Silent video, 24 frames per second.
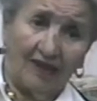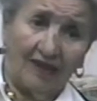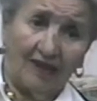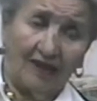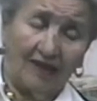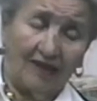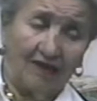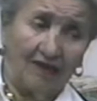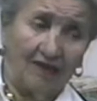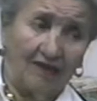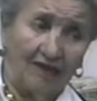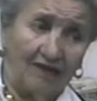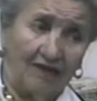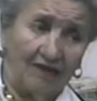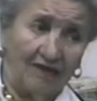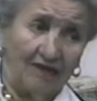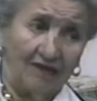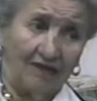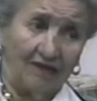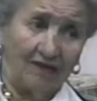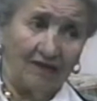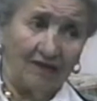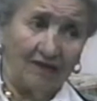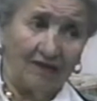and uh,
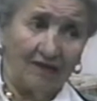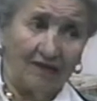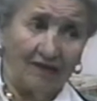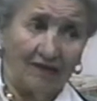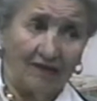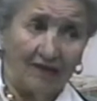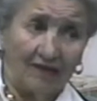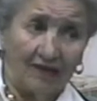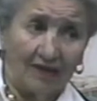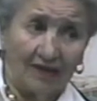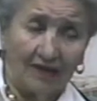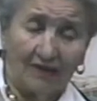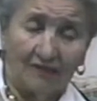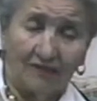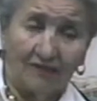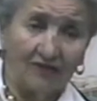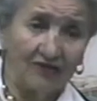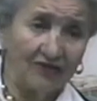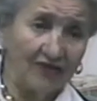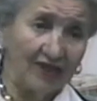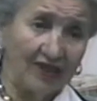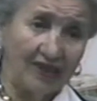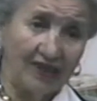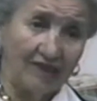I
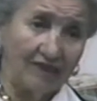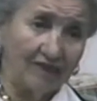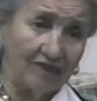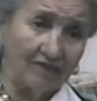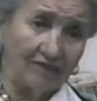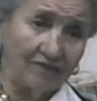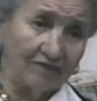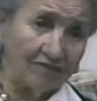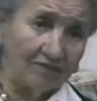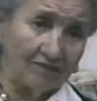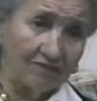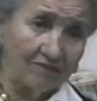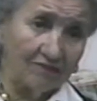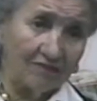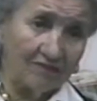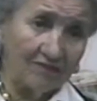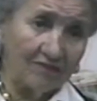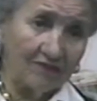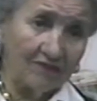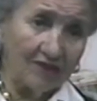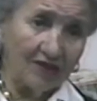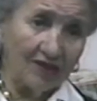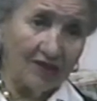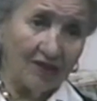was there
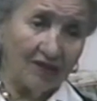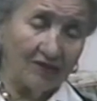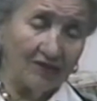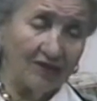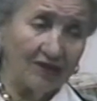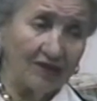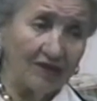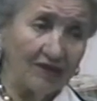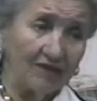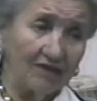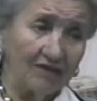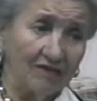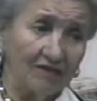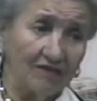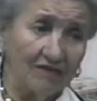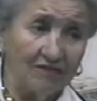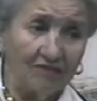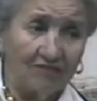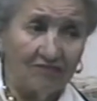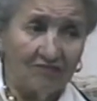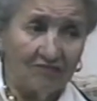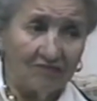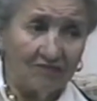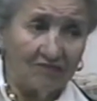until
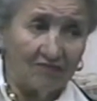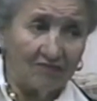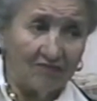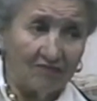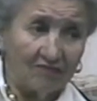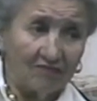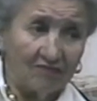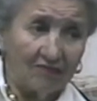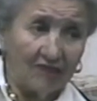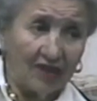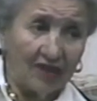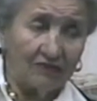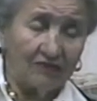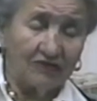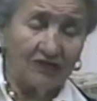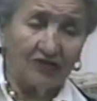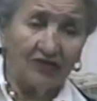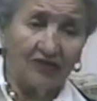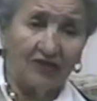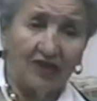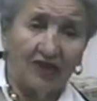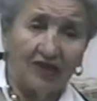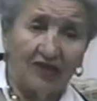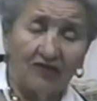I
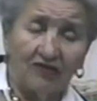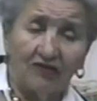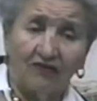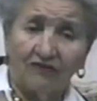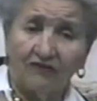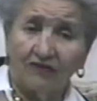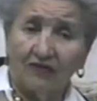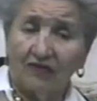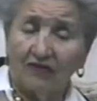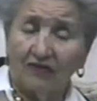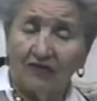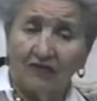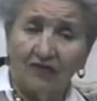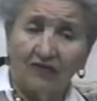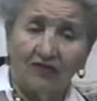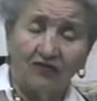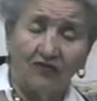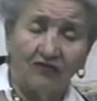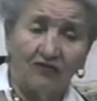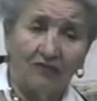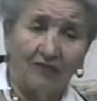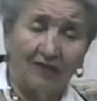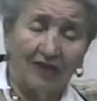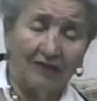was in age of
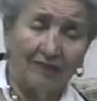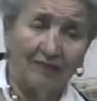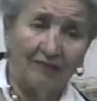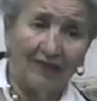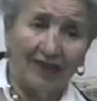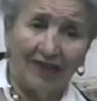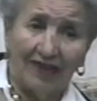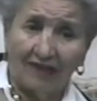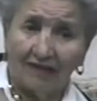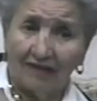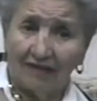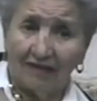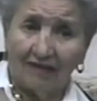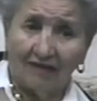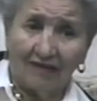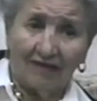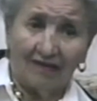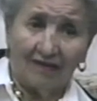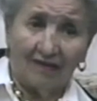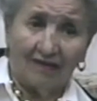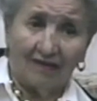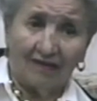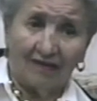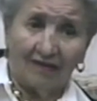going to my back,
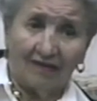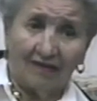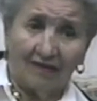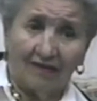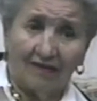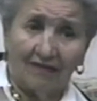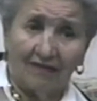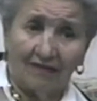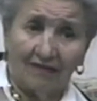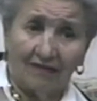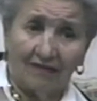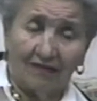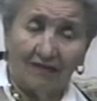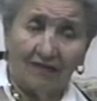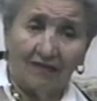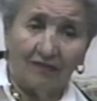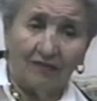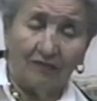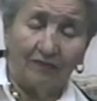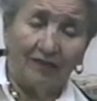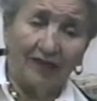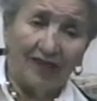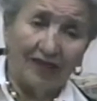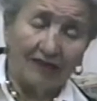uh,
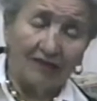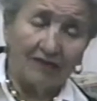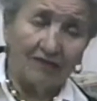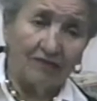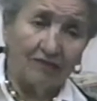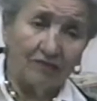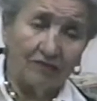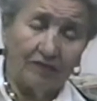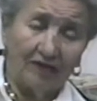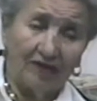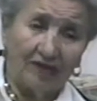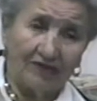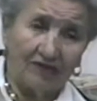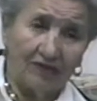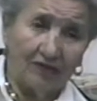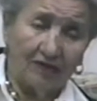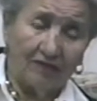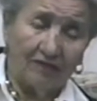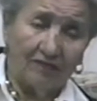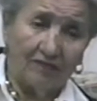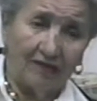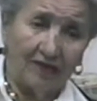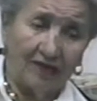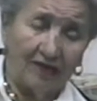back, bac,
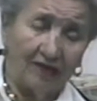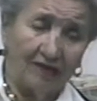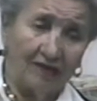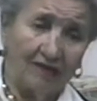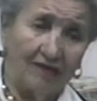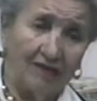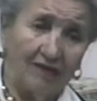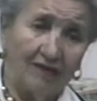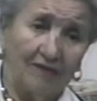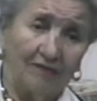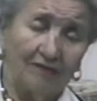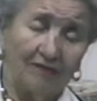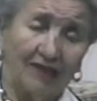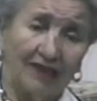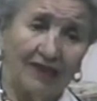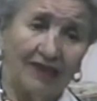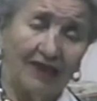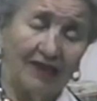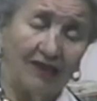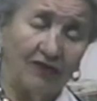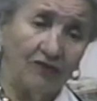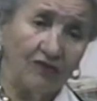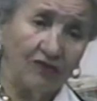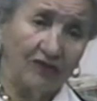le bac,
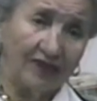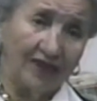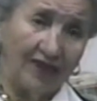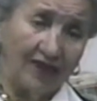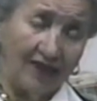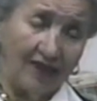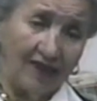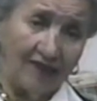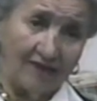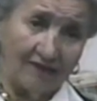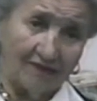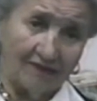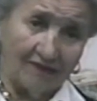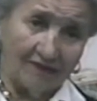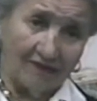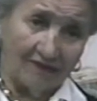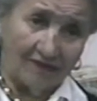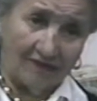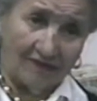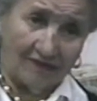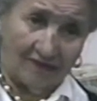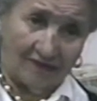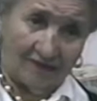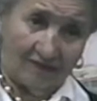baccalaureate
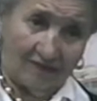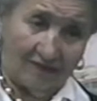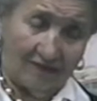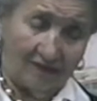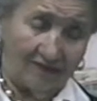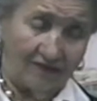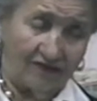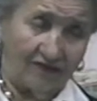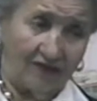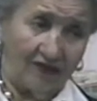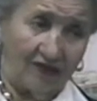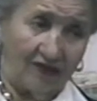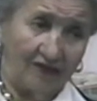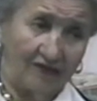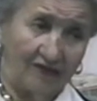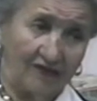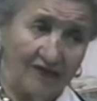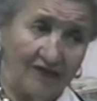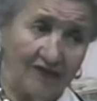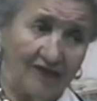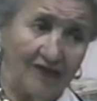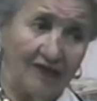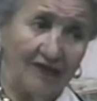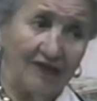in
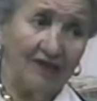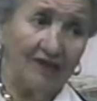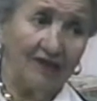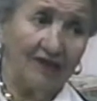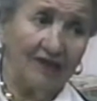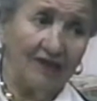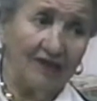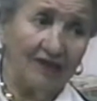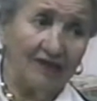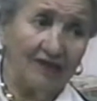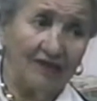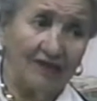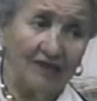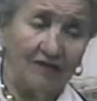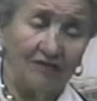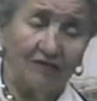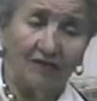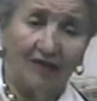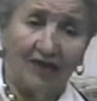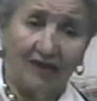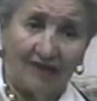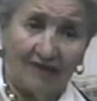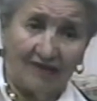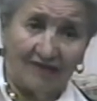France. I did
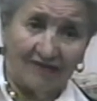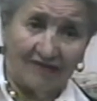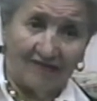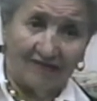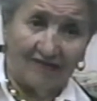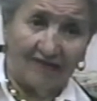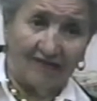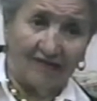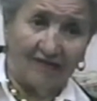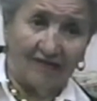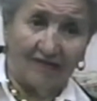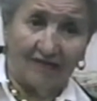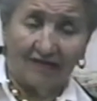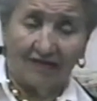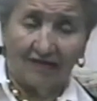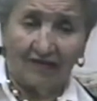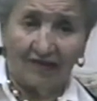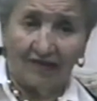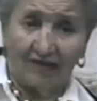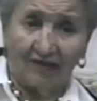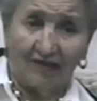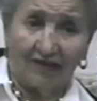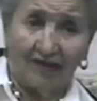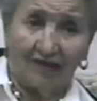my lycée
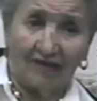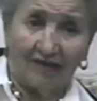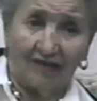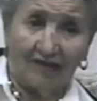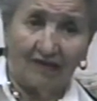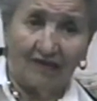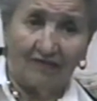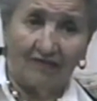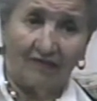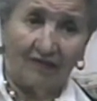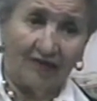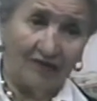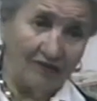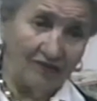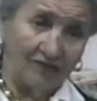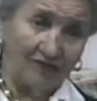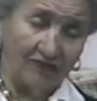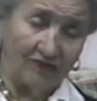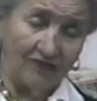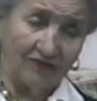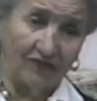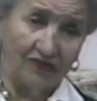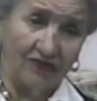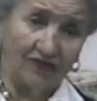and then I did my
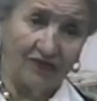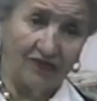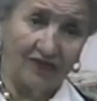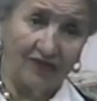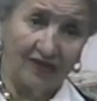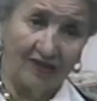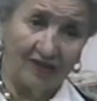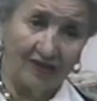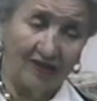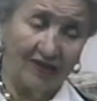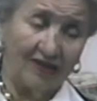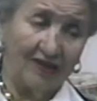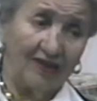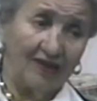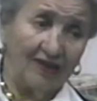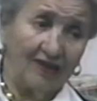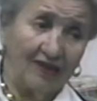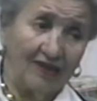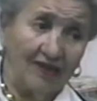university.